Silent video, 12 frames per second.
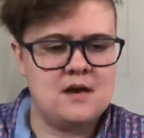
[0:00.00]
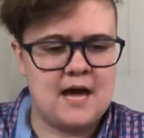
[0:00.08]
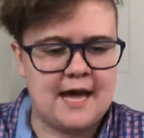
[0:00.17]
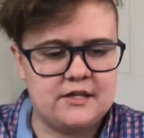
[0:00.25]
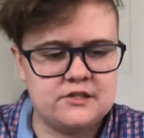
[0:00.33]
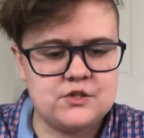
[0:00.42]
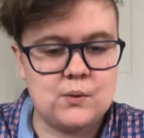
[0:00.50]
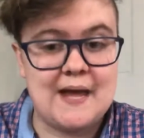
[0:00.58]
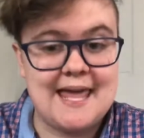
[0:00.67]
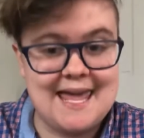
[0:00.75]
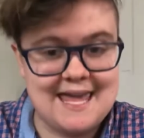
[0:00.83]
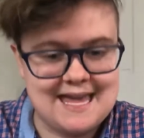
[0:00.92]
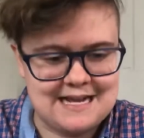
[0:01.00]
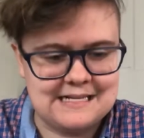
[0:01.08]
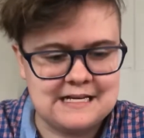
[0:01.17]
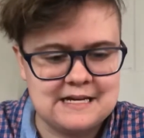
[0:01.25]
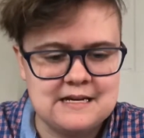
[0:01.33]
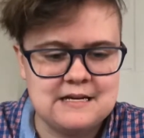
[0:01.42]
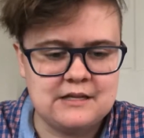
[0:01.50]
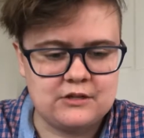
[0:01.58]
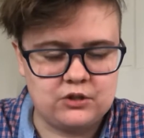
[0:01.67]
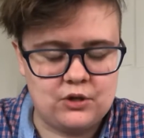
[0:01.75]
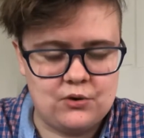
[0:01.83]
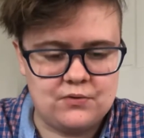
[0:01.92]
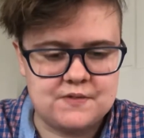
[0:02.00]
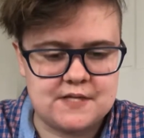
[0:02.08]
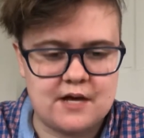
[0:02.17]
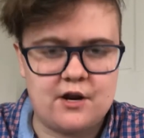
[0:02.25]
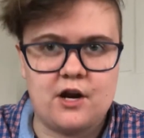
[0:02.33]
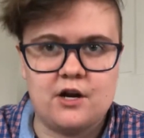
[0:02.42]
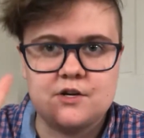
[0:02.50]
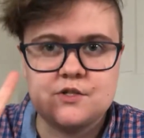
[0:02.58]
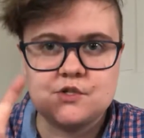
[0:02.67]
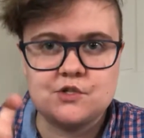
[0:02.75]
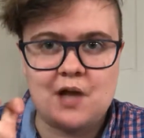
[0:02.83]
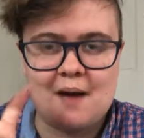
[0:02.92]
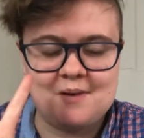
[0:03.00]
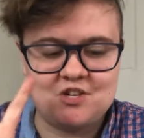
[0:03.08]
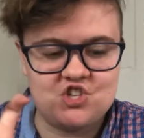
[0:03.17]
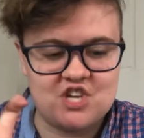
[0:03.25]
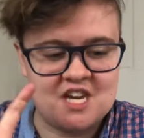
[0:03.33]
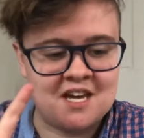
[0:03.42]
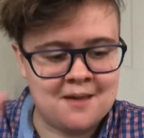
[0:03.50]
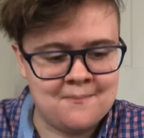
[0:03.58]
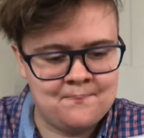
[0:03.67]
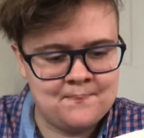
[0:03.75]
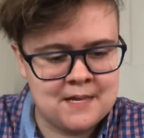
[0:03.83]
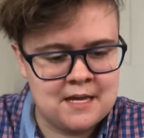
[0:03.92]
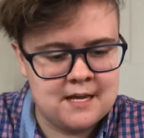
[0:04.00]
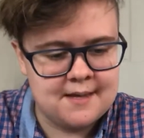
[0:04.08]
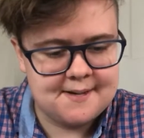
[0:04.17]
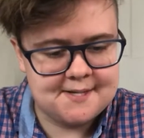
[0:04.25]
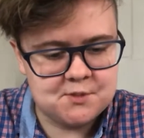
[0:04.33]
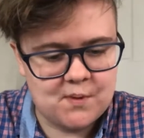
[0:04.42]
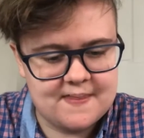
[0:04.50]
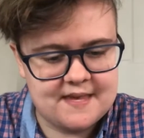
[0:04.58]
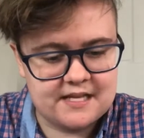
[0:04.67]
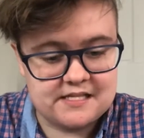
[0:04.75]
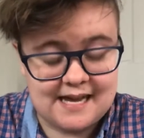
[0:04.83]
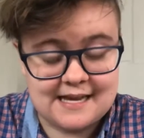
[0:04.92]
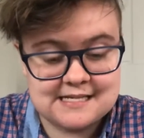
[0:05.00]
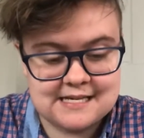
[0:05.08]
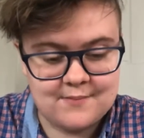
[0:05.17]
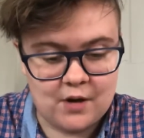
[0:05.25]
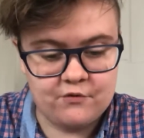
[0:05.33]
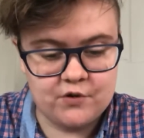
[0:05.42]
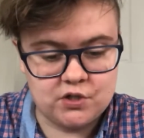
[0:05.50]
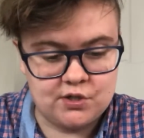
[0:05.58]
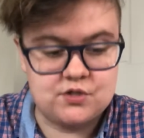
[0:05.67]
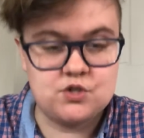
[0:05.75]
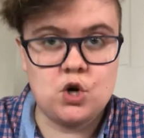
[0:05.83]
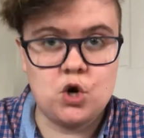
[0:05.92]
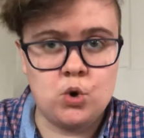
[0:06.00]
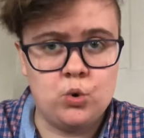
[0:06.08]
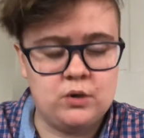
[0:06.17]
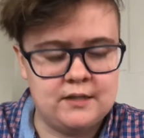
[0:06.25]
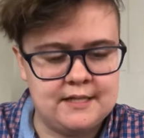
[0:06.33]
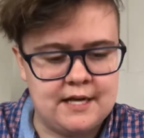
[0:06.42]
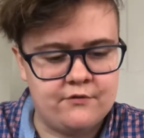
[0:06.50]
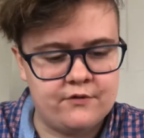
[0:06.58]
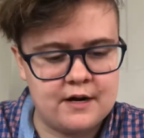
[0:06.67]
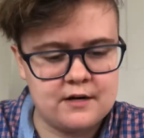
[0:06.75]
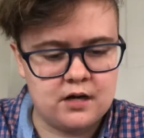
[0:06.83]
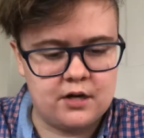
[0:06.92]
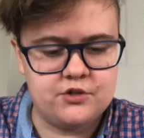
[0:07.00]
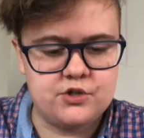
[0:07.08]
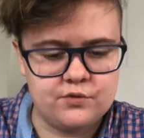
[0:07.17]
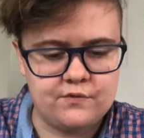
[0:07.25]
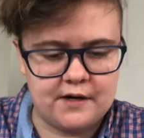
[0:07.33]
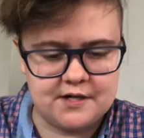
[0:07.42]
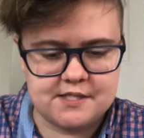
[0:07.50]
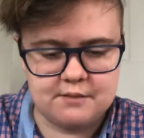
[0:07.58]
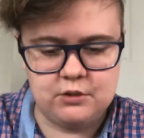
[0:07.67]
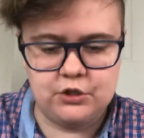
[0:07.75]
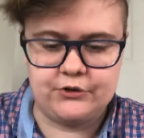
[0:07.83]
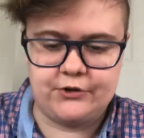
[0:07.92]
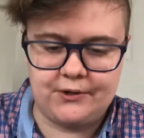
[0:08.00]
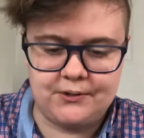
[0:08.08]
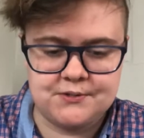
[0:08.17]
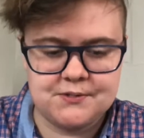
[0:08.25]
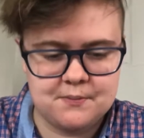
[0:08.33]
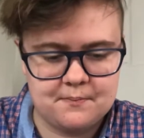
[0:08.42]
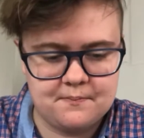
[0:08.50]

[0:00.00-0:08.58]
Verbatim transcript: I also hate the clothes that are snobby chic. It's when the exact same outfit looks totally different on two very similar girls.